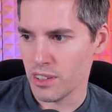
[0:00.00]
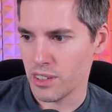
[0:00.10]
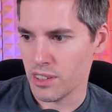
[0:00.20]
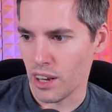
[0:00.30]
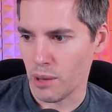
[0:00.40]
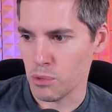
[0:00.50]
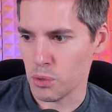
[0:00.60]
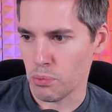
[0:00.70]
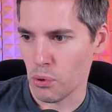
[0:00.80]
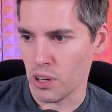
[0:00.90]
times
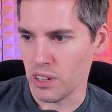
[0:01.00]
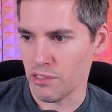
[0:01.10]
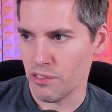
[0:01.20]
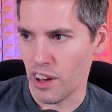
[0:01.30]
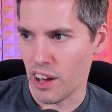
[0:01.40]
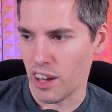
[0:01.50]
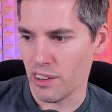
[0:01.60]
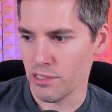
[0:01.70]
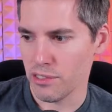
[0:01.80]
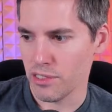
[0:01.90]
point
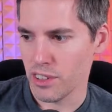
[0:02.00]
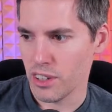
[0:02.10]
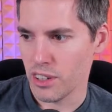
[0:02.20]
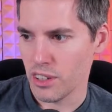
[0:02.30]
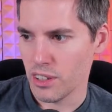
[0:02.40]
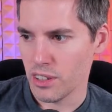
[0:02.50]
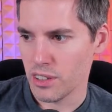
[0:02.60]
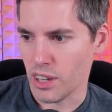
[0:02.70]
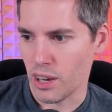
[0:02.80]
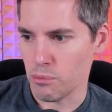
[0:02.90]
five
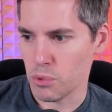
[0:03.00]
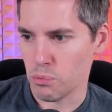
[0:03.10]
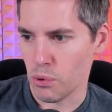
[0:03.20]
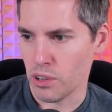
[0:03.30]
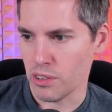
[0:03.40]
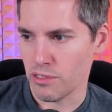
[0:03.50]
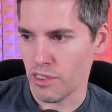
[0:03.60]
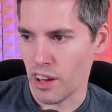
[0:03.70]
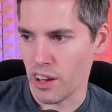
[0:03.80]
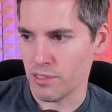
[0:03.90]
times point
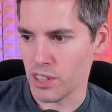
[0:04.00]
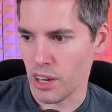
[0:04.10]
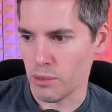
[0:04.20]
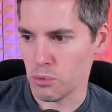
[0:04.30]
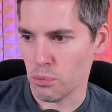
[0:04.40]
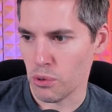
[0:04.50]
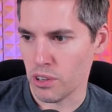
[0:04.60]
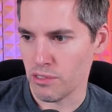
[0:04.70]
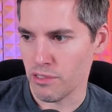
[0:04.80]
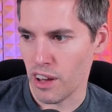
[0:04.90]
five times
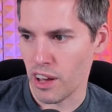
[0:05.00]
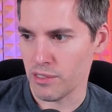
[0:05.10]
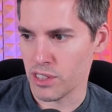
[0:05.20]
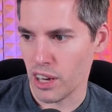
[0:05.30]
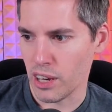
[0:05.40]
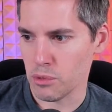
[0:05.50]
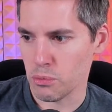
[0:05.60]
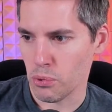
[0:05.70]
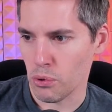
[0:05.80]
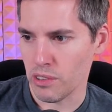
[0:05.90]
point five times
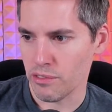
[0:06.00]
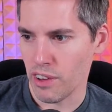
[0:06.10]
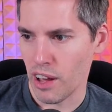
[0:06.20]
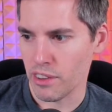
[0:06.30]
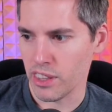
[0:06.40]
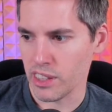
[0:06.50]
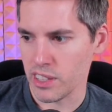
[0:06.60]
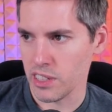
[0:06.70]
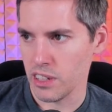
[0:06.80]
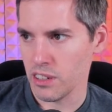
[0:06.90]
point five. I think
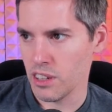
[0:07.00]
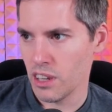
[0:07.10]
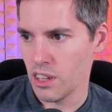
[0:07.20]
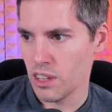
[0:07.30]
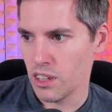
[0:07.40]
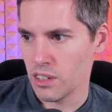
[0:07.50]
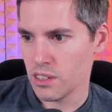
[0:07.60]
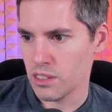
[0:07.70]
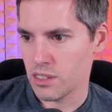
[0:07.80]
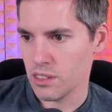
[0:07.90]
that's it.
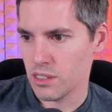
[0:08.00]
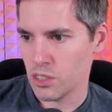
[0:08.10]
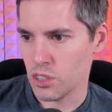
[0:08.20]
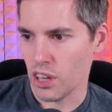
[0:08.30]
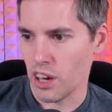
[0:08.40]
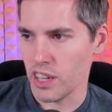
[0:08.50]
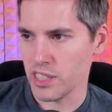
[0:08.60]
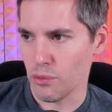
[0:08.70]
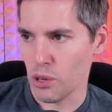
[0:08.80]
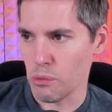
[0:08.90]
So the odds
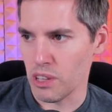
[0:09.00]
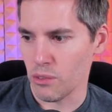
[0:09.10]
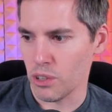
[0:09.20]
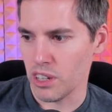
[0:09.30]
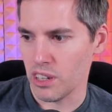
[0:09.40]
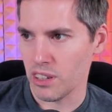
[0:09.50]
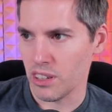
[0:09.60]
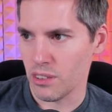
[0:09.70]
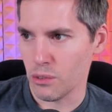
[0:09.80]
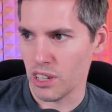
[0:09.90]
of winning winning
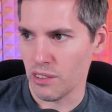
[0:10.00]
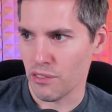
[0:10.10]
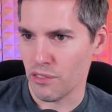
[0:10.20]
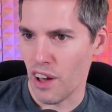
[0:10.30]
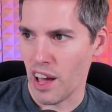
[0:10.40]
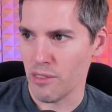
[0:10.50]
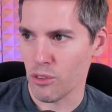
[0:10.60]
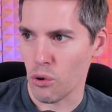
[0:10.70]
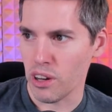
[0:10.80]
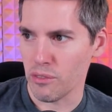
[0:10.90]
winning five
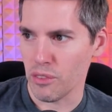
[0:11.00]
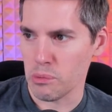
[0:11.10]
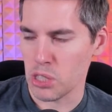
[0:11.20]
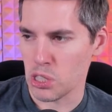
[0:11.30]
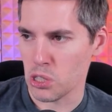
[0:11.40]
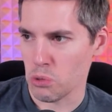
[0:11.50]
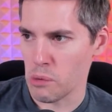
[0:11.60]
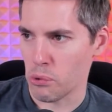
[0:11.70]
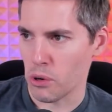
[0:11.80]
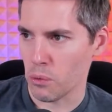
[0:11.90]
coin flips is three
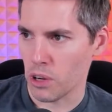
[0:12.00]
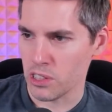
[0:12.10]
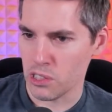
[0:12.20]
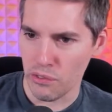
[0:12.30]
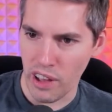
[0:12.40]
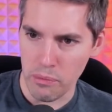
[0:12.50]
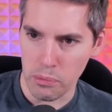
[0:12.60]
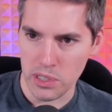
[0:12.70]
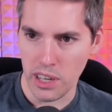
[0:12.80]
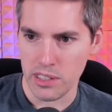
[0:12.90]
point one two five
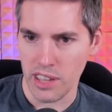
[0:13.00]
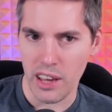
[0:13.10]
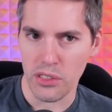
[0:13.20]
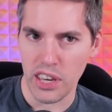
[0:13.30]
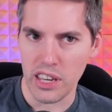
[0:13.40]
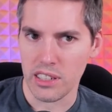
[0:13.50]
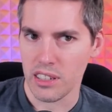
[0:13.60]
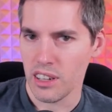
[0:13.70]
percent, I think.